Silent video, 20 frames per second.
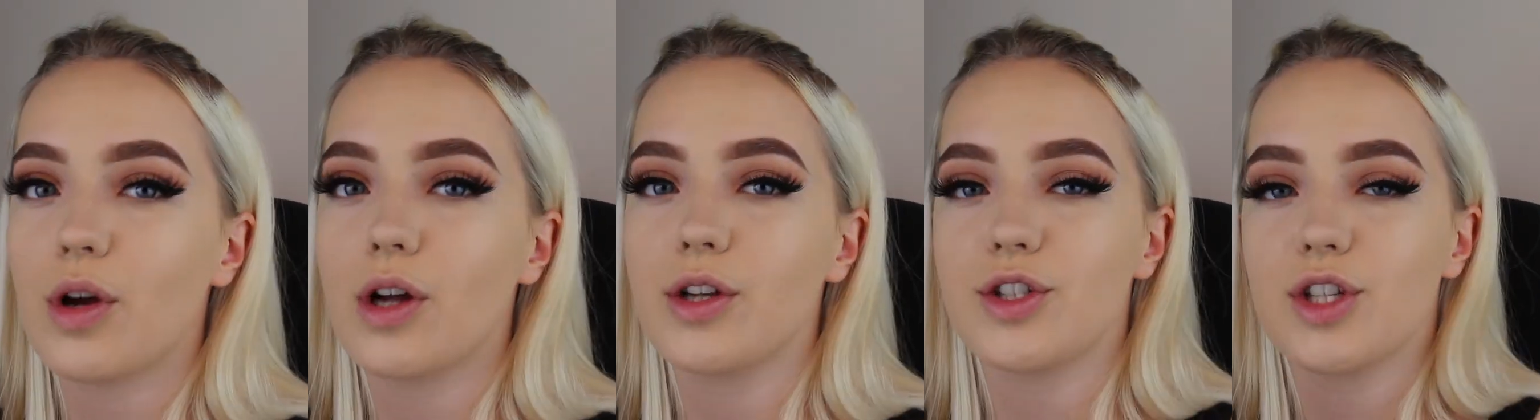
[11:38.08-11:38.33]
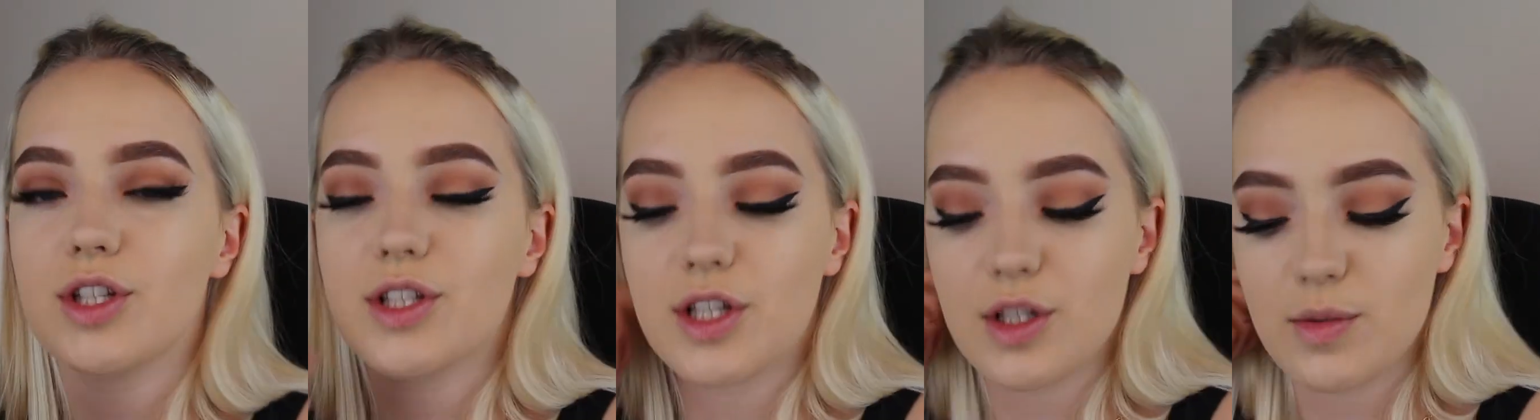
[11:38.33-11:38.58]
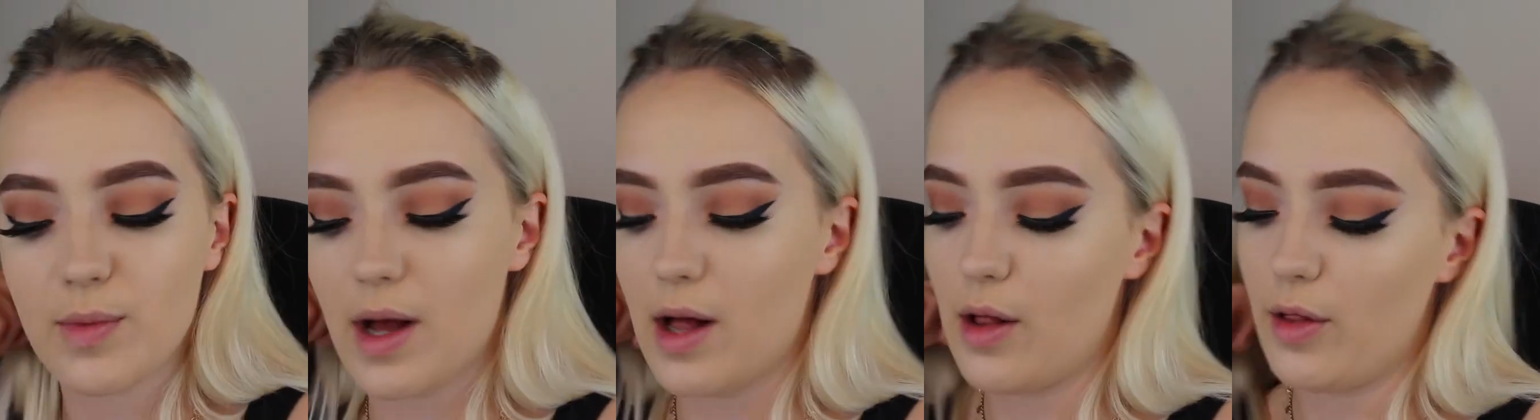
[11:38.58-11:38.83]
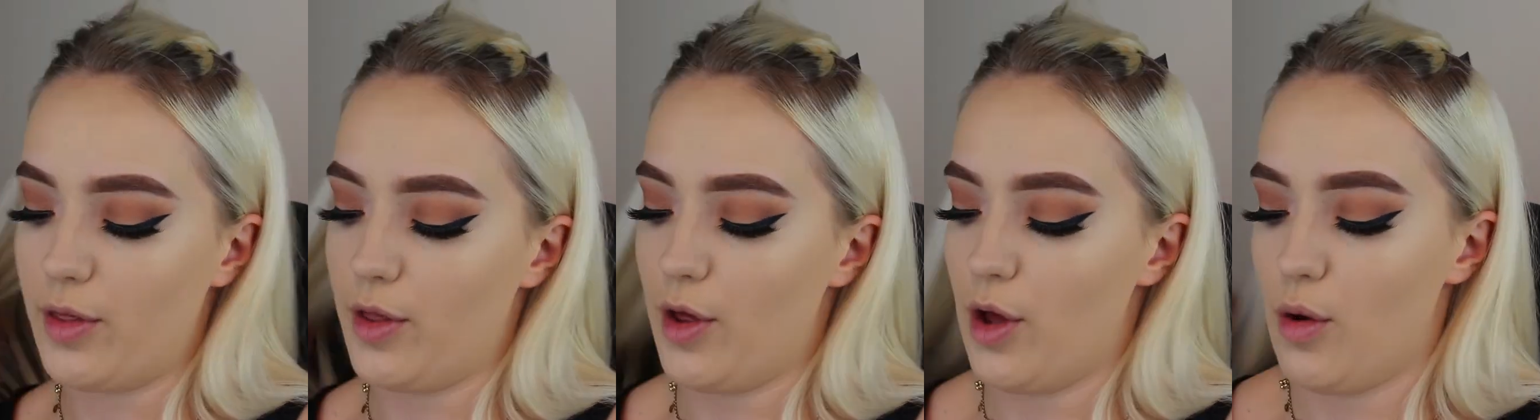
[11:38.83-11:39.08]
conscious as
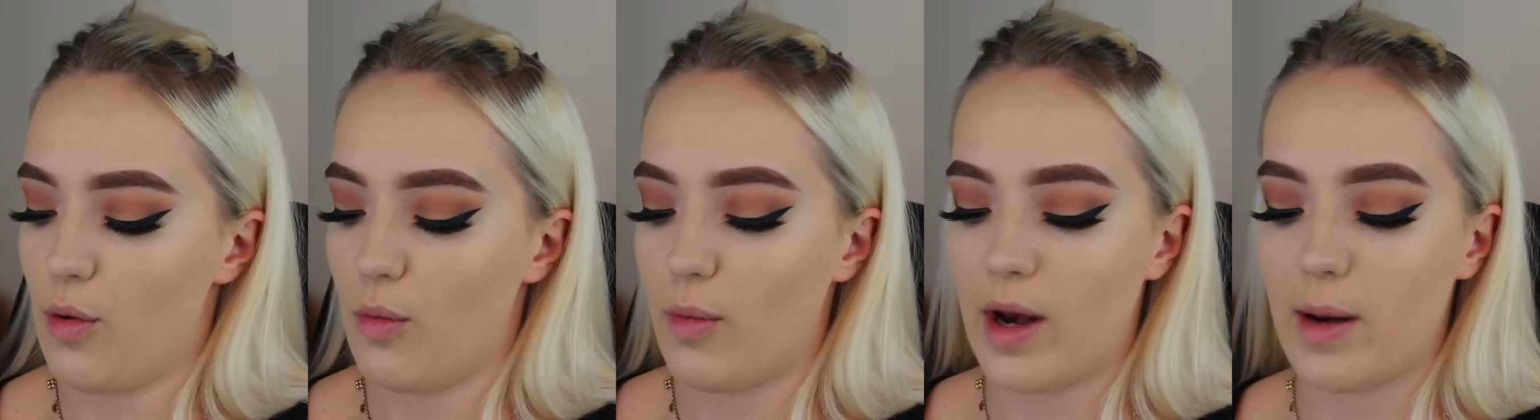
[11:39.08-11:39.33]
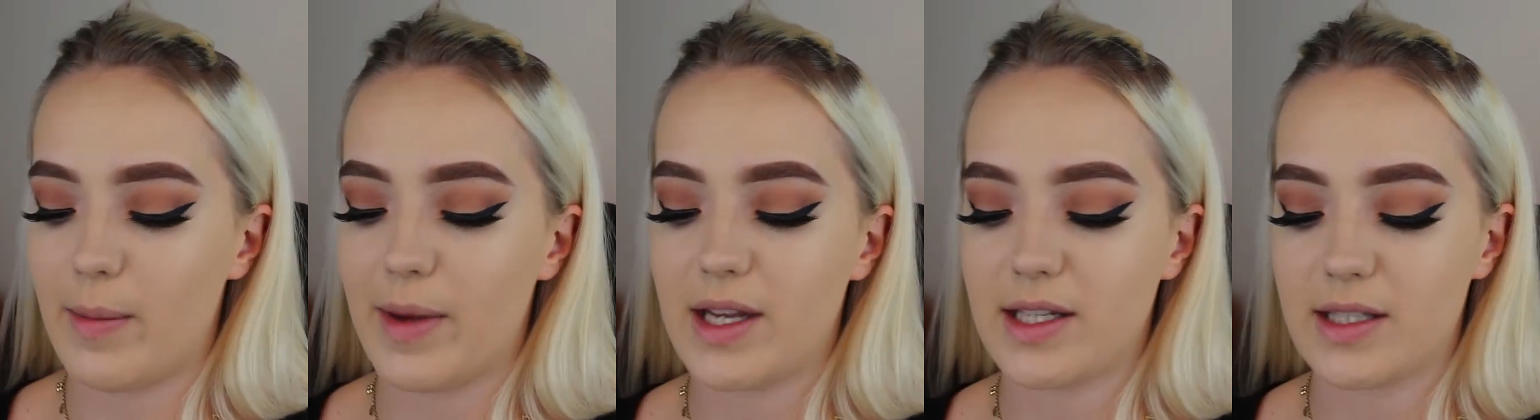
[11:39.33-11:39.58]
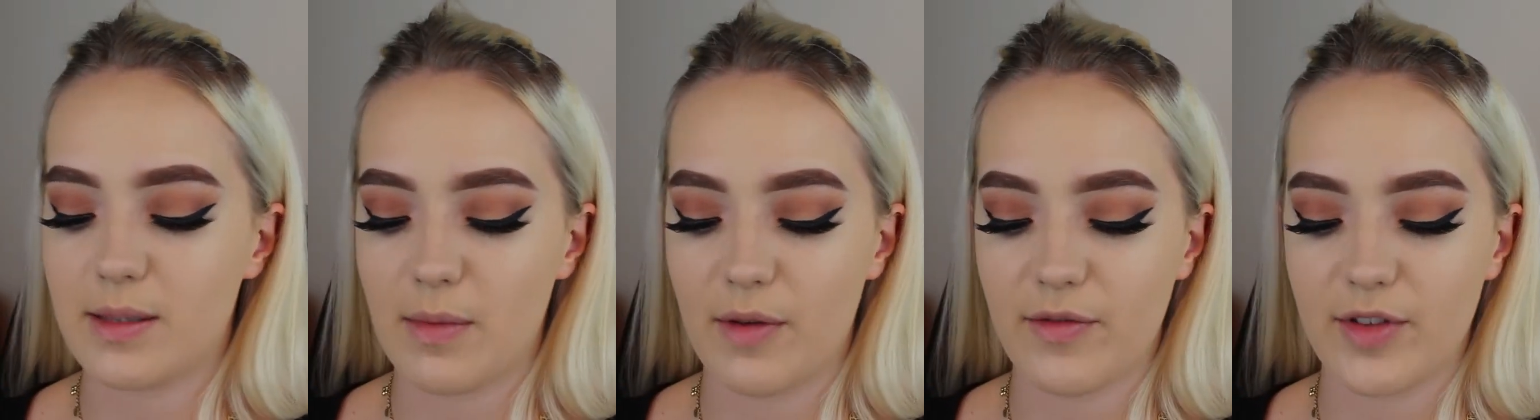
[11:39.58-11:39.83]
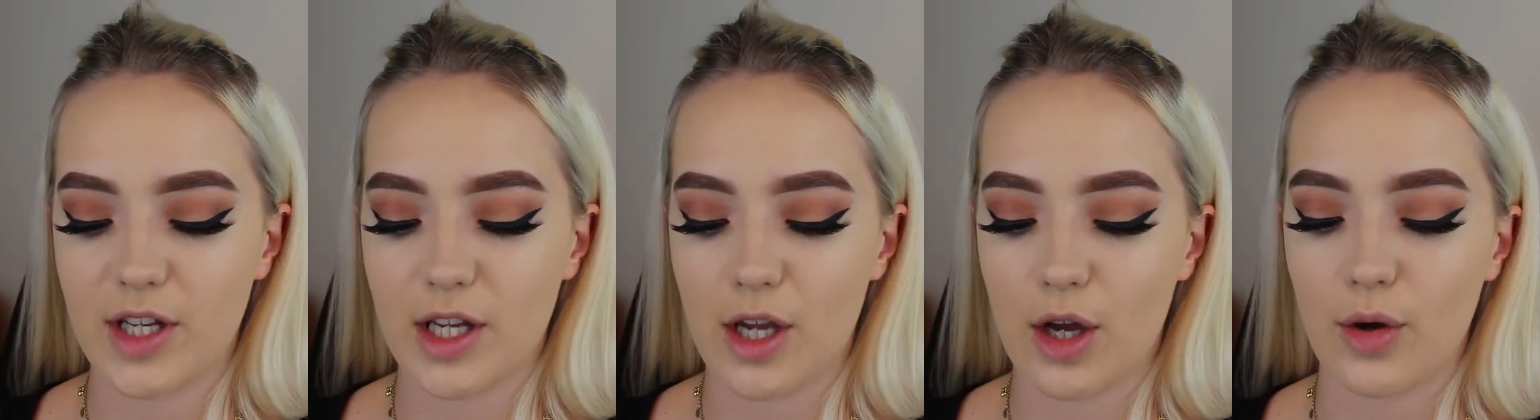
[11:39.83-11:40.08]
well that when I'm editing my
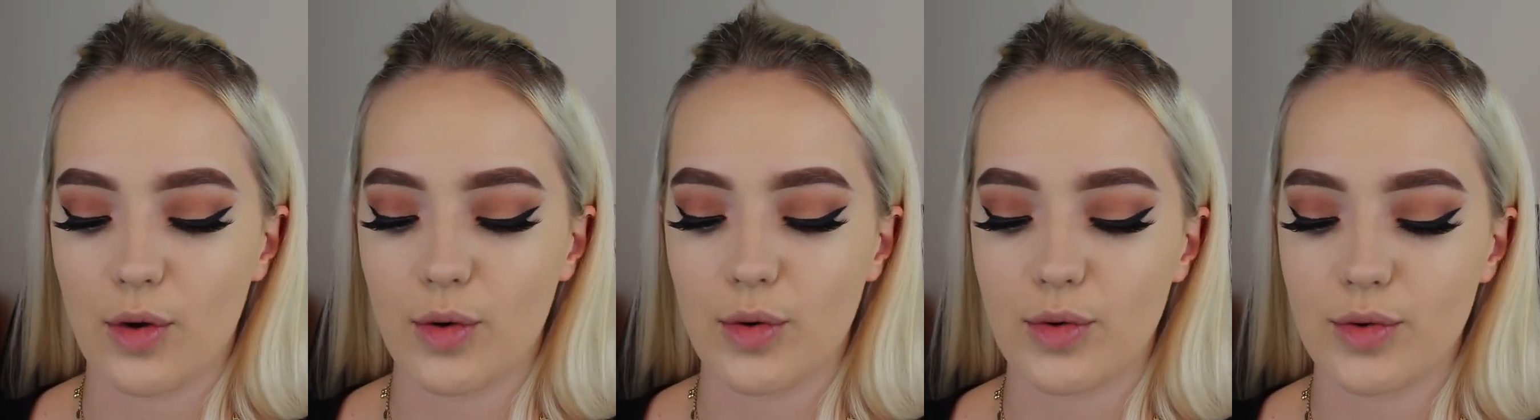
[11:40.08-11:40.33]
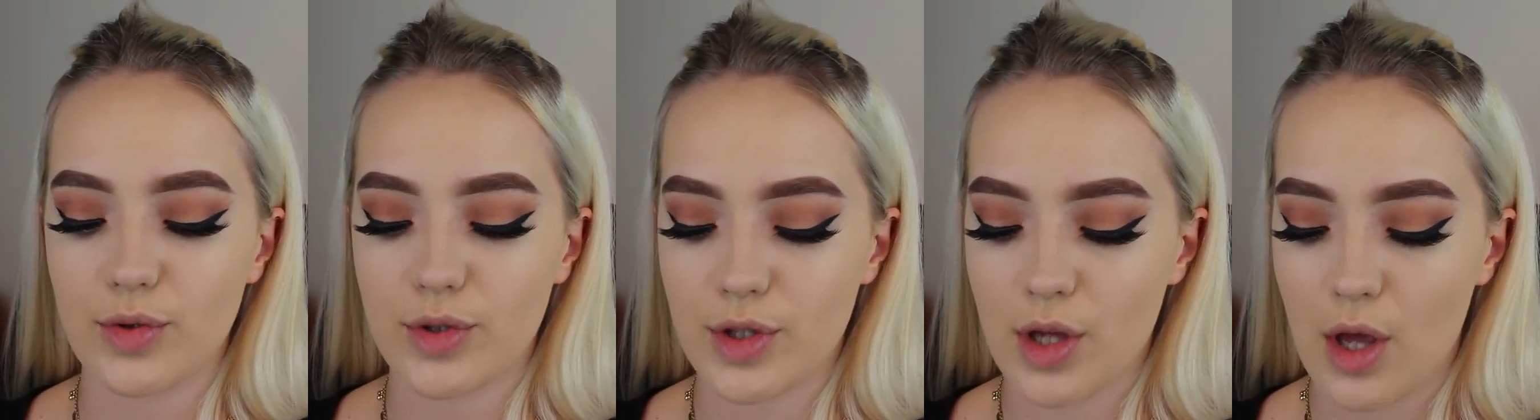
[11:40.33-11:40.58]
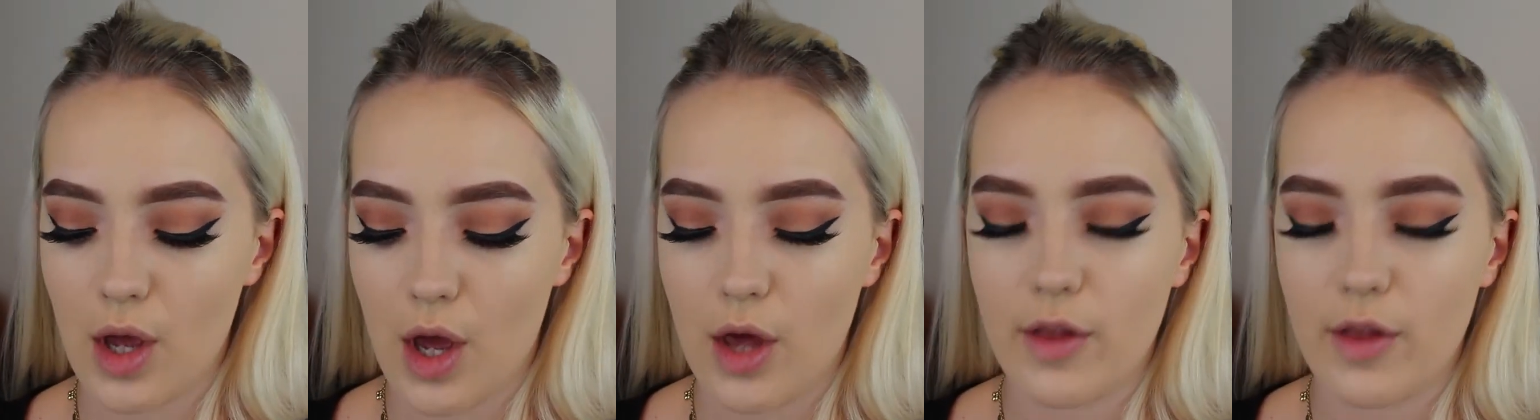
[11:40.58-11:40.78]
videos,